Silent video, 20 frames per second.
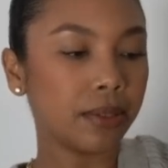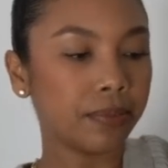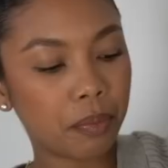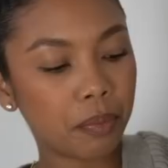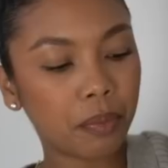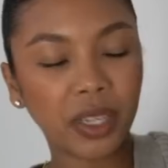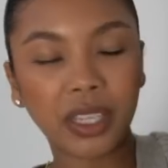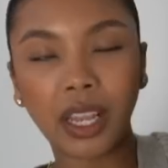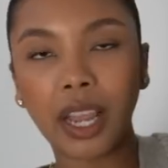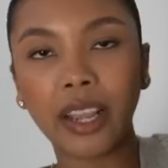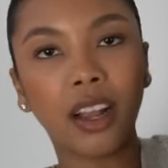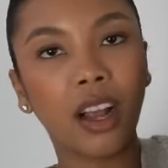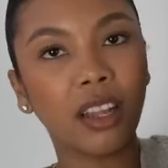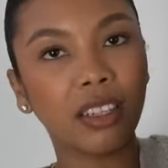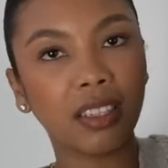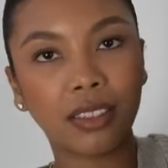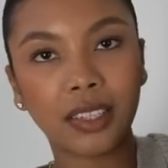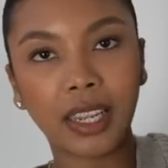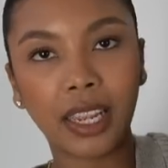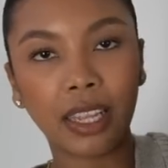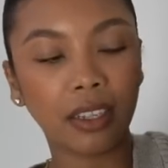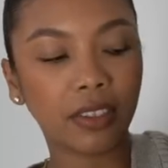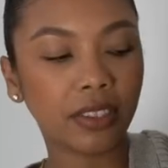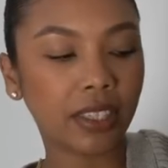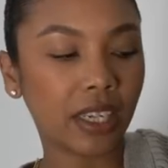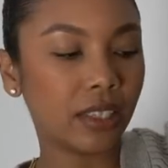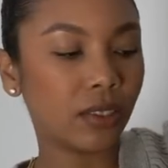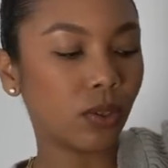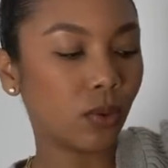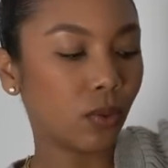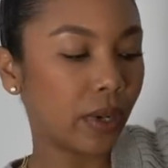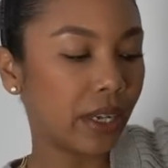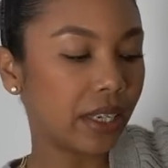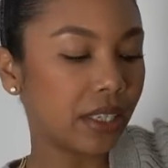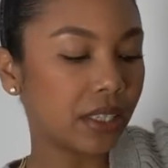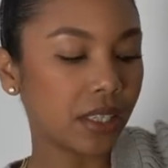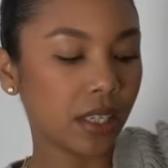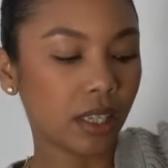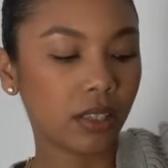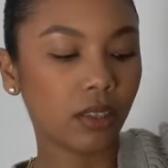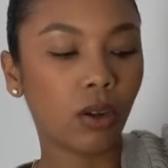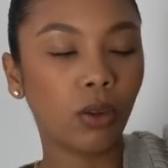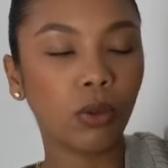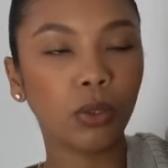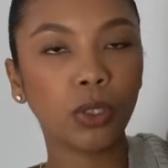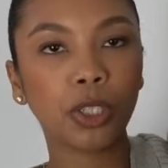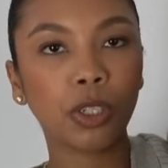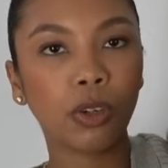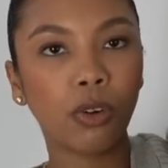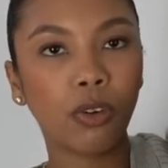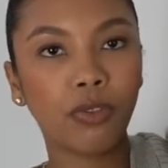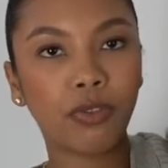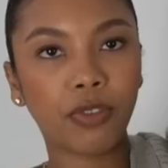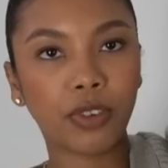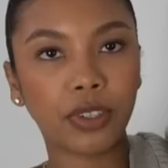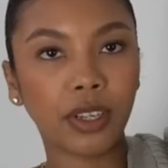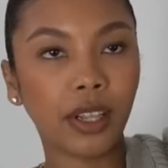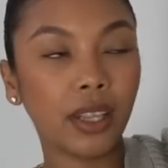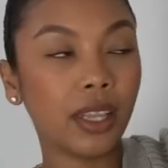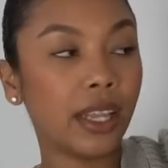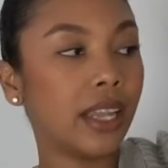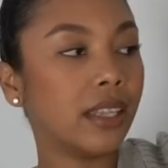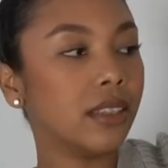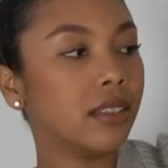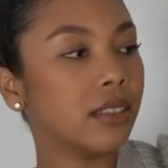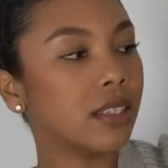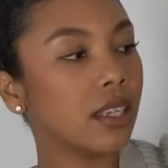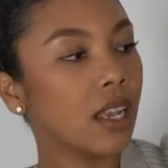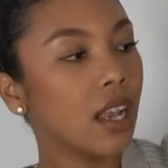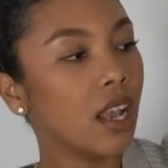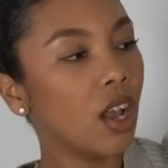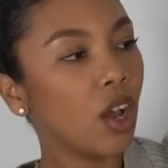but I got it tailored at the waist and also for the length.